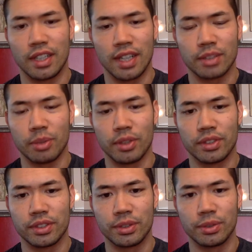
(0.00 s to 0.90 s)
as
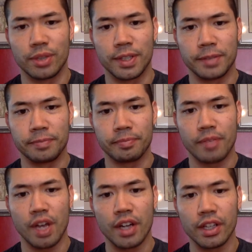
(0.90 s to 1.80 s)
opposed to
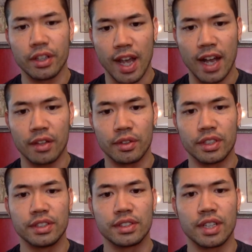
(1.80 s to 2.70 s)
cutting your
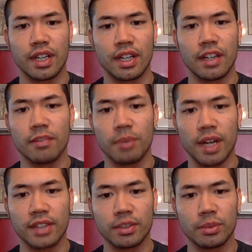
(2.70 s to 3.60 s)
calories if
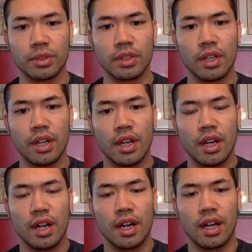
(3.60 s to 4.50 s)
possible,
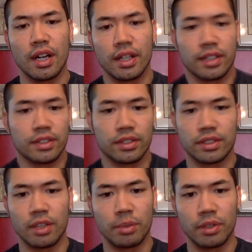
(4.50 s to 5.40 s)
because it'll just
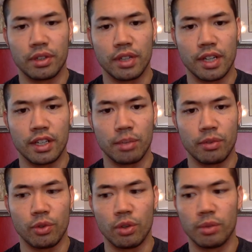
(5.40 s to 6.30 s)
help your
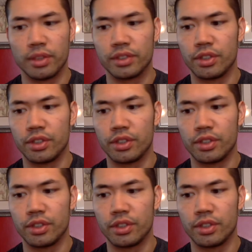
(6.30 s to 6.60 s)
performance.